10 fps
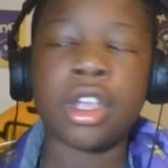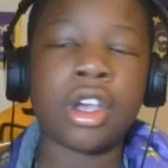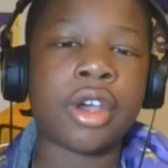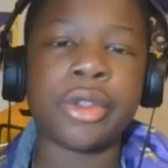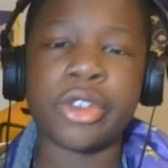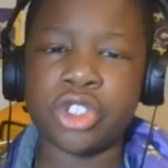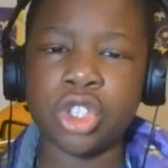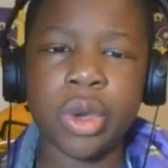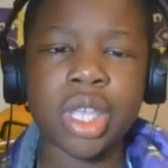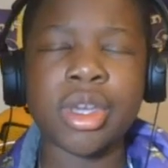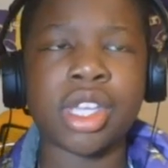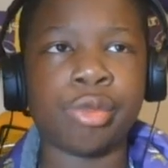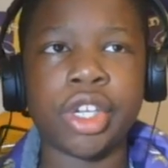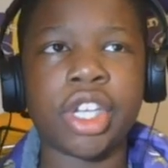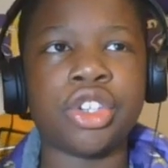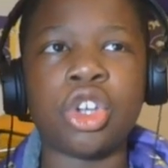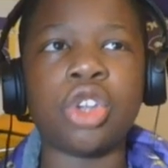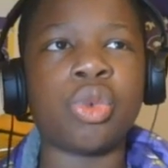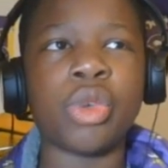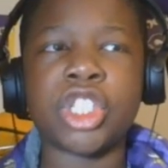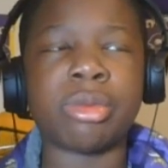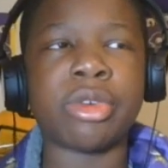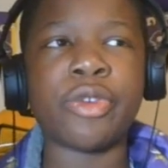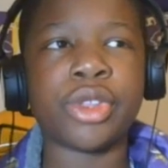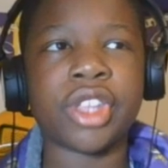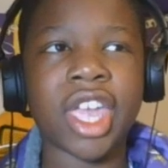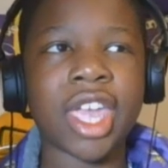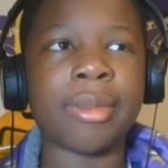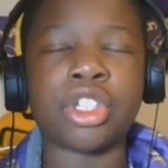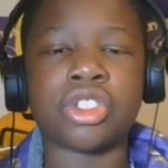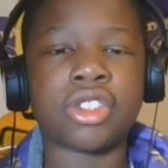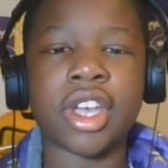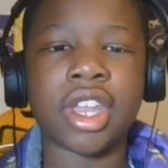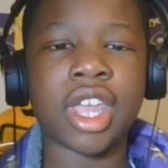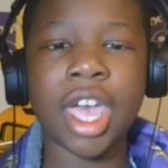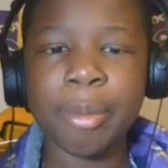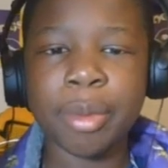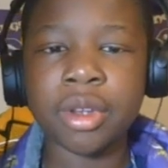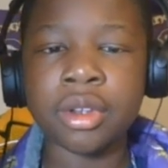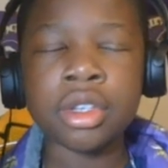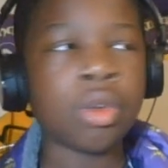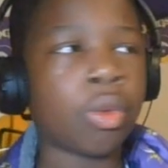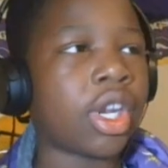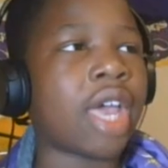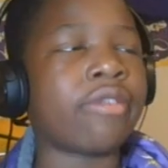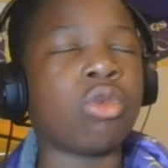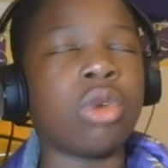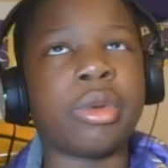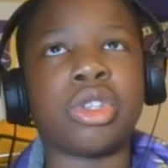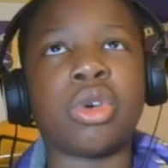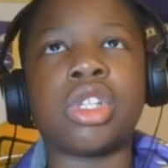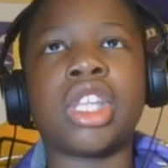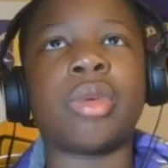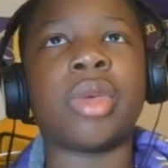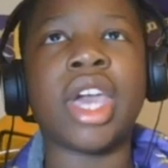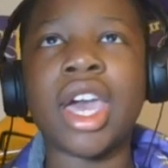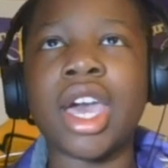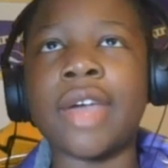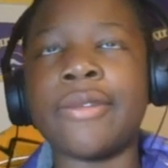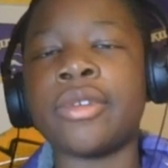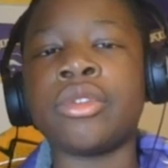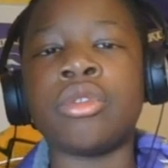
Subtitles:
There's no way that we can bring in Dalton Risner before the game. That's just not going to happen. We're going to have to work with the O-line that we have.